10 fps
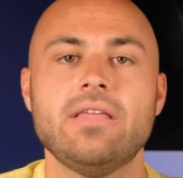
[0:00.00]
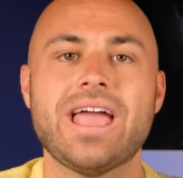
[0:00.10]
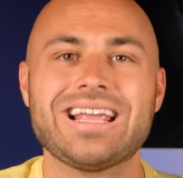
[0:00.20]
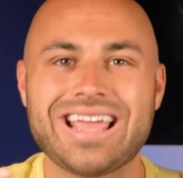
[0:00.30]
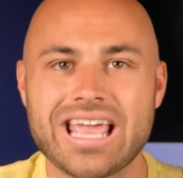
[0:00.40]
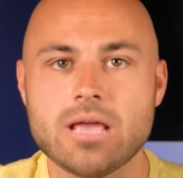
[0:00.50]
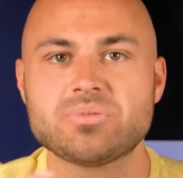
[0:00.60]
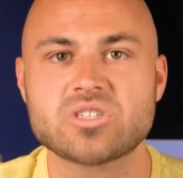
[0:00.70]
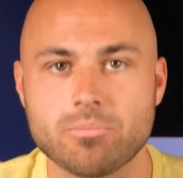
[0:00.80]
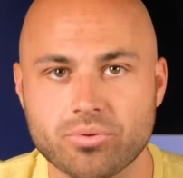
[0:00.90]
that
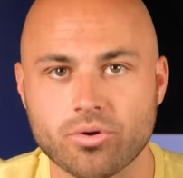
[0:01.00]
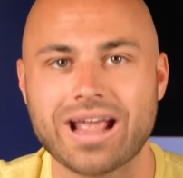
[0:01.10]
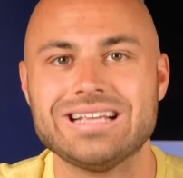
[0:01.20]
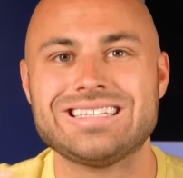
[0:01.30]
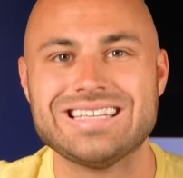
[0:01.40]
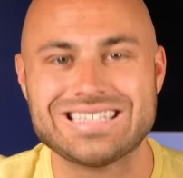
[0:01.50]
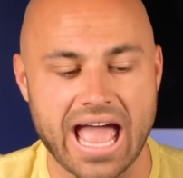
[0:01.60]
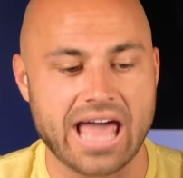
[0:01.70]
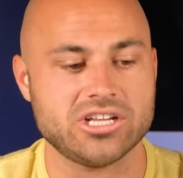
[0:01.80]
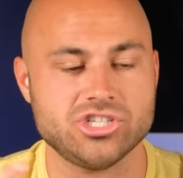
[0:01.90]
keeps prices
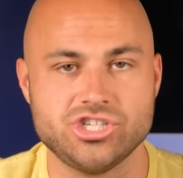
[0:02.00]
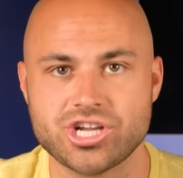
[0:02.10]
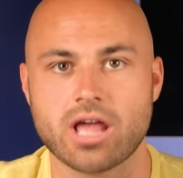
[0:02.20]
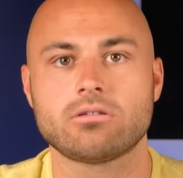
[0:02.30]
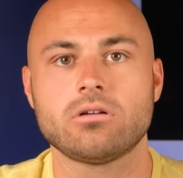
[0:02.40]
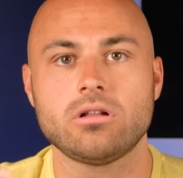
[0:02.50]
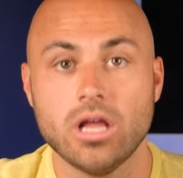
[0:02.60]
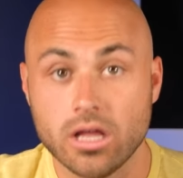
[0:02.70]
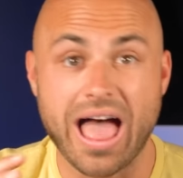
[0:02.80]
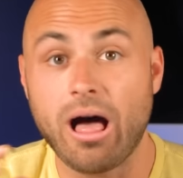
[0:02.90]
at a
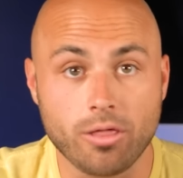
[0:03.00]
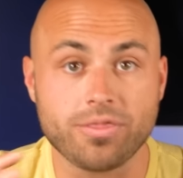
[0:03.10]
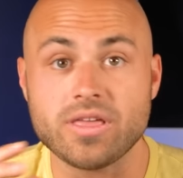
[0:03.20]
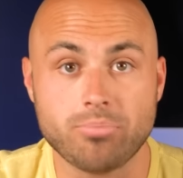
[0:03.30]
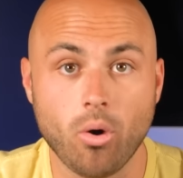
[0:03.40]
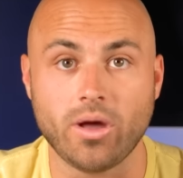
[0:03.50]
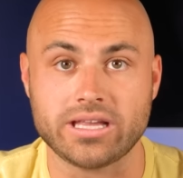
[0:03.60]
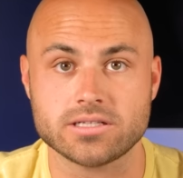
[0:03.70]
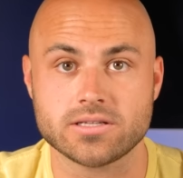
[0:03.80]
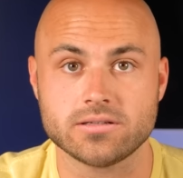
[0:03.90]
general healthy
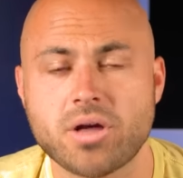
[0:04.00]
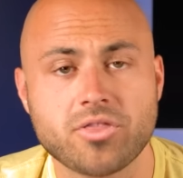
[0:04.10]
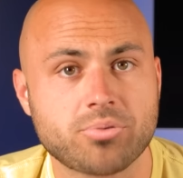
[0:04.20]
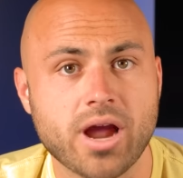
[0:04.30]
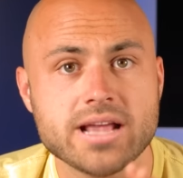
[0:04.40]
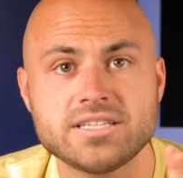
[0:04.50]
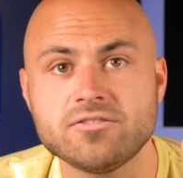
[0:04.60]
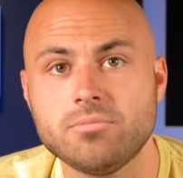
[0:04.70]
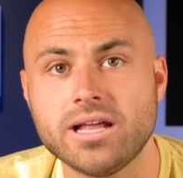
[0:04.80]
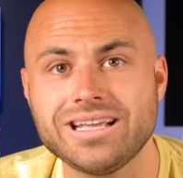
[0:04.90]
point. But the price
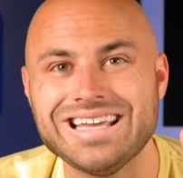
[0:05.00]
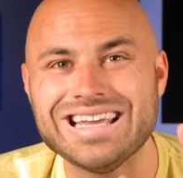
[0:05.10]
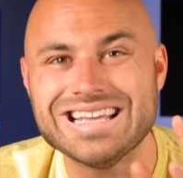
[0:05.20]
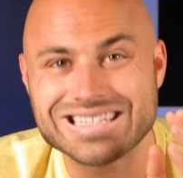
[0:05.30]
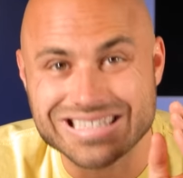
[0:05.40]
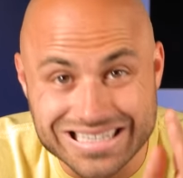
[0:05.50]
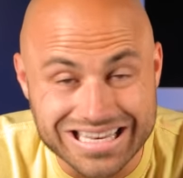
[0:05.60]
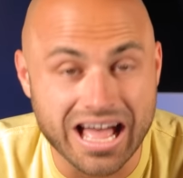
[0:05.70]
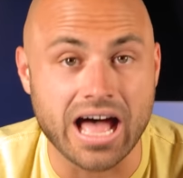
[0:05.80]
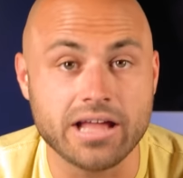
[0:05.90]
of money is
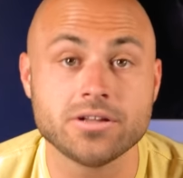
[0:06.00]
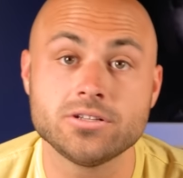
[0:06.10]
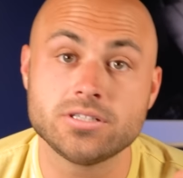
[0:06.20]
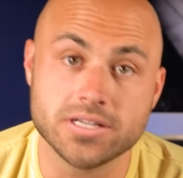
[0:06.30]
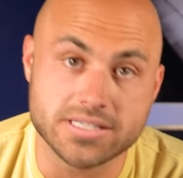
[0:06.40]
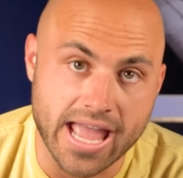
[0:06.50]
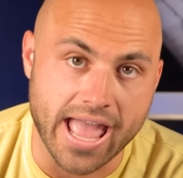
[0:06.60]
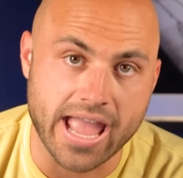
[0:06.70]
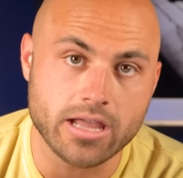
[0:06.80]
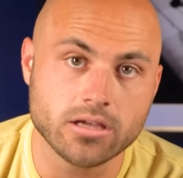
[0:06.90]
not
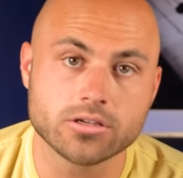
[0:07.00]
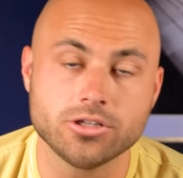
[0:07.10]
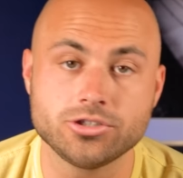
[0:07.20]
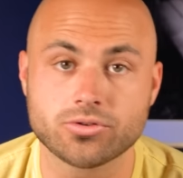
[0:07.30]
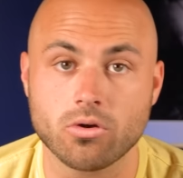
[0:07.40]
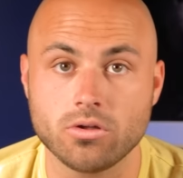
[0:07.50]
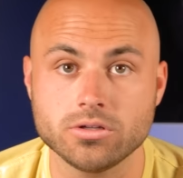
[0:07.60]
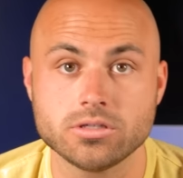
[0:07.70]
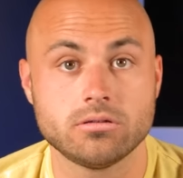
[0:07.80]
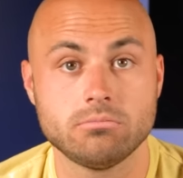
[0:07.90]
today
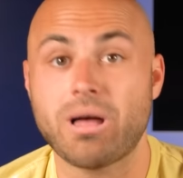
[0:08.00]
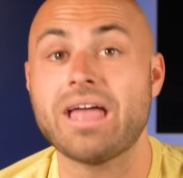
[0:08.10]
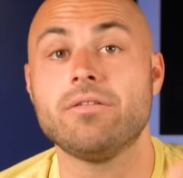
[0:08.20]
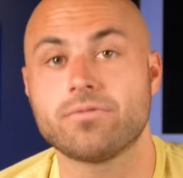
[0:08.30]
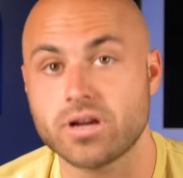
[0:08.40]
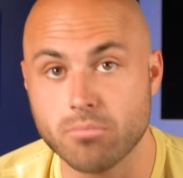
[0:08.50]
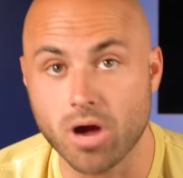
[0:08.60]
controlled by the free